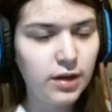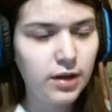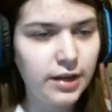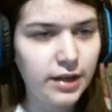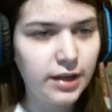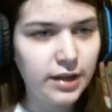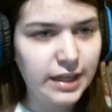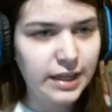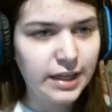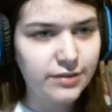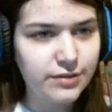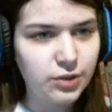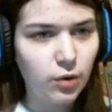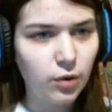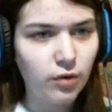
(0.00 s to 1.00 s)
He
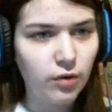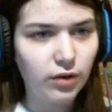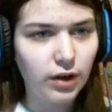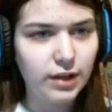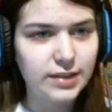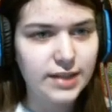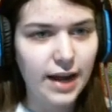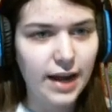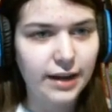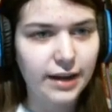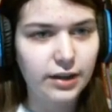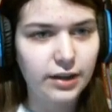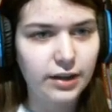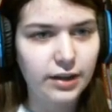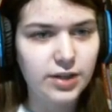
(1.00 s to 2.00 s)
gives you overall attack
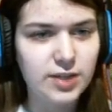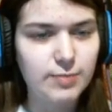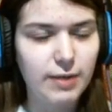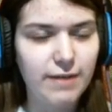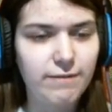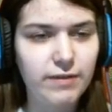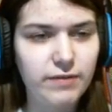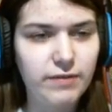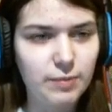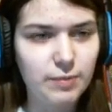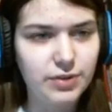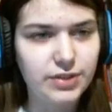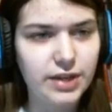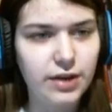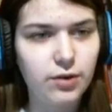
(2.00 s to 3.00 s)
increased by
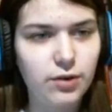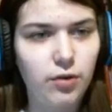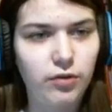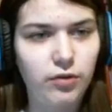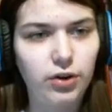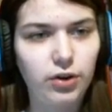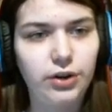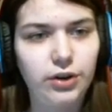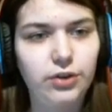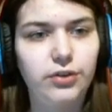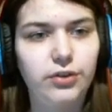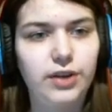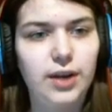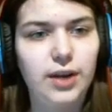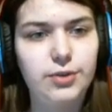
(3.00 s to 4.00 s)
50%, overall
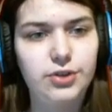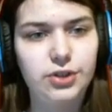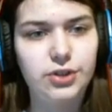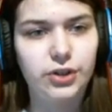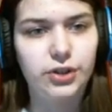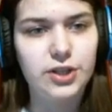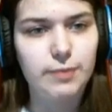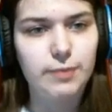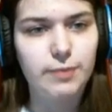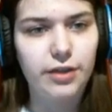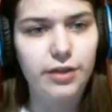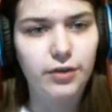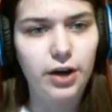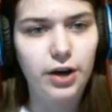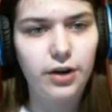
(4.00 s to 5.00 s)
critical damage increased by
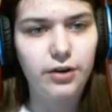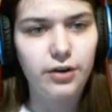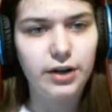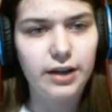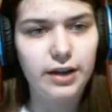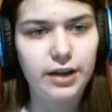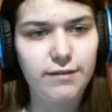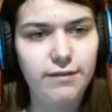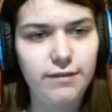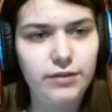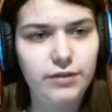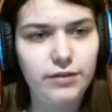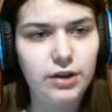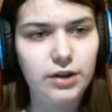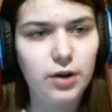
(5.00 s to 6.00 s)

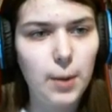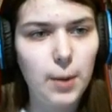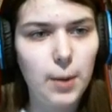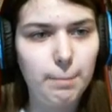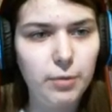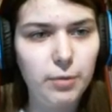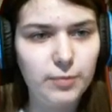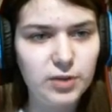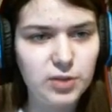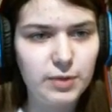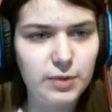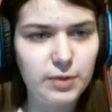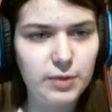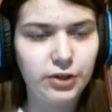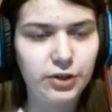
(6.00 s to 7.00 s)
350, movement
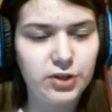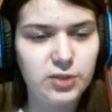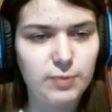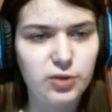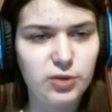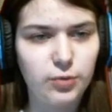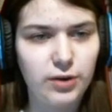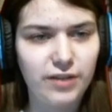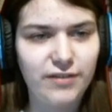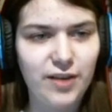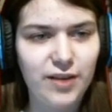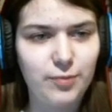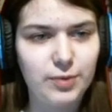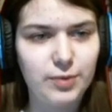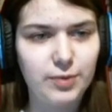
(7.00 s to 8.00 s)
speed increased by
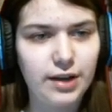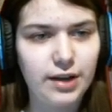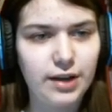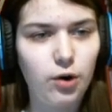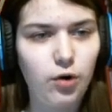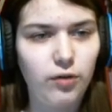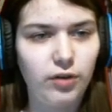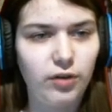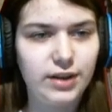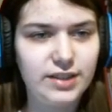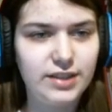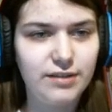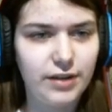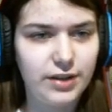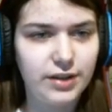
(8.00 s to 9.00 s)
25%, and overall
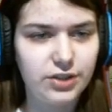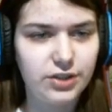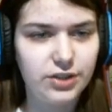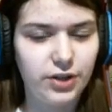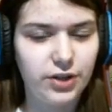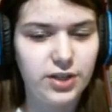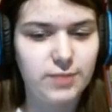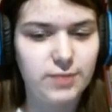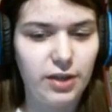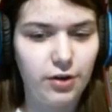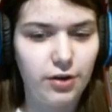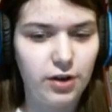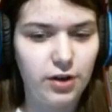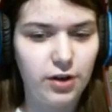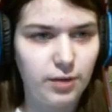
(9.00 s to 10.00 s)
defense increased by
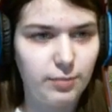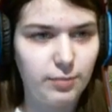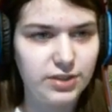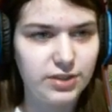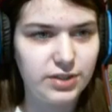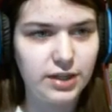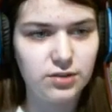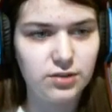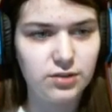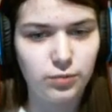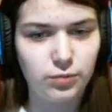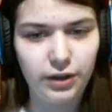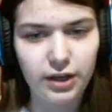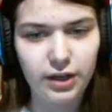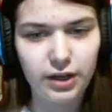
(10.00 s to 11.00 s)
33%. He's a
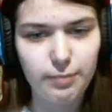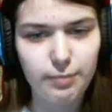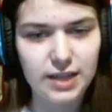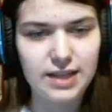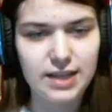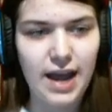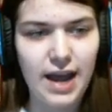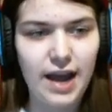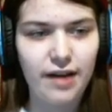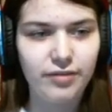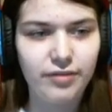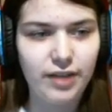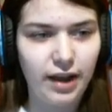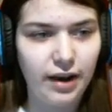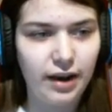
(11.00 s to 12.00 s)
really good pet to
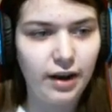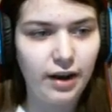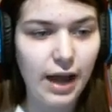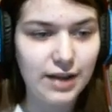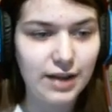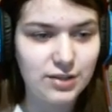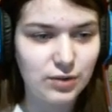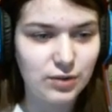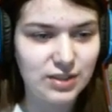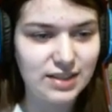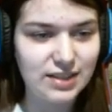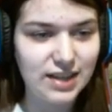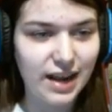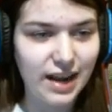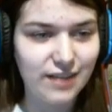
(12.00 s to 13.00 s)
have, and as you can
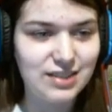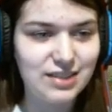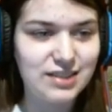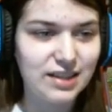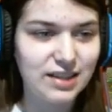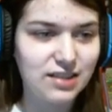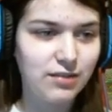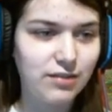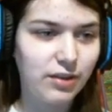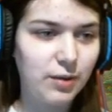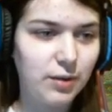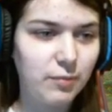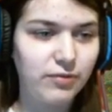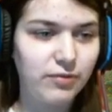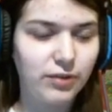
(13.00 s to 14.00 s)
see, I have 6 of
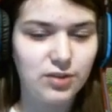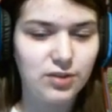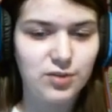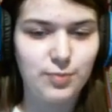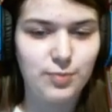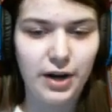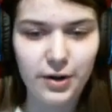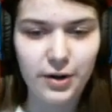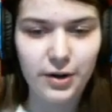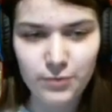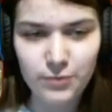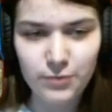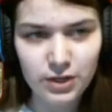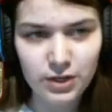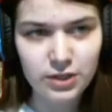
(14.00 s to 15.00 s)
them for Spire,
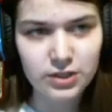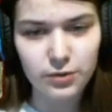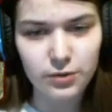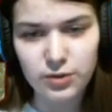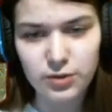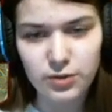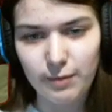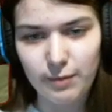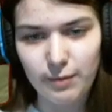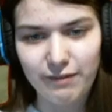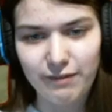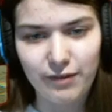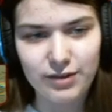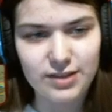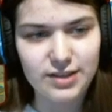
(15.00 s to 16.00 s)
so he's one of my
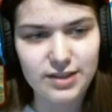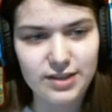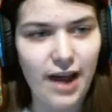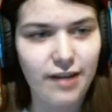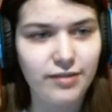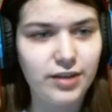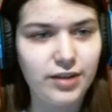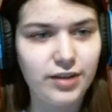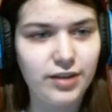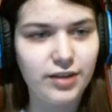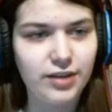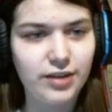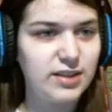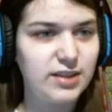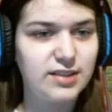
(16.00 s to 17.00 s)
favorites to have. He
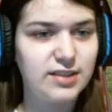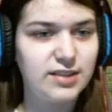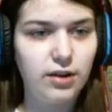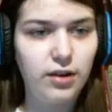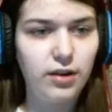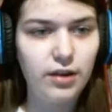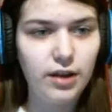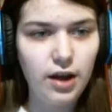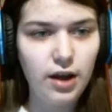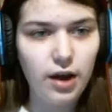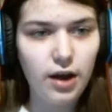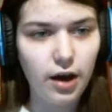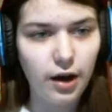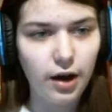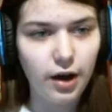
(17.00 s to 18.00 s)
also has a skill,
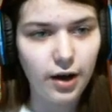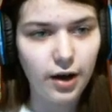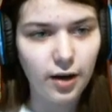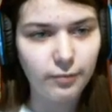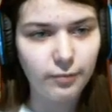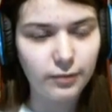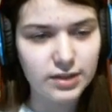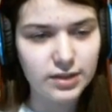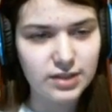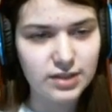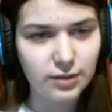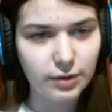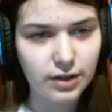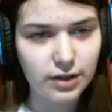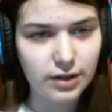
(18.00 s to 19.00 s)
let's see
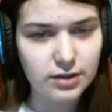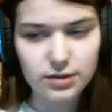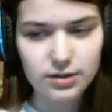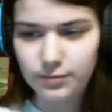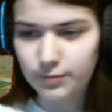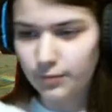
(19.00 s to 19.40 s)
where it is.